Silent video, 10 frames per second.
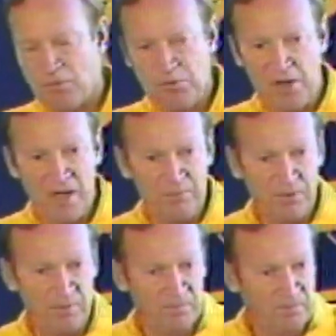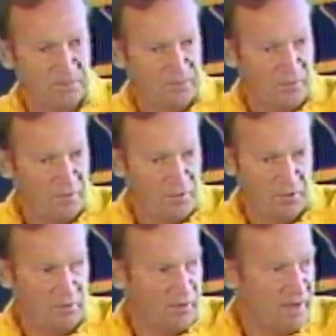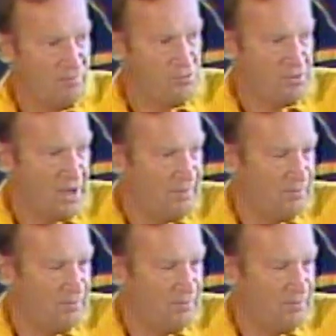Stopped. I think we haven't stopped.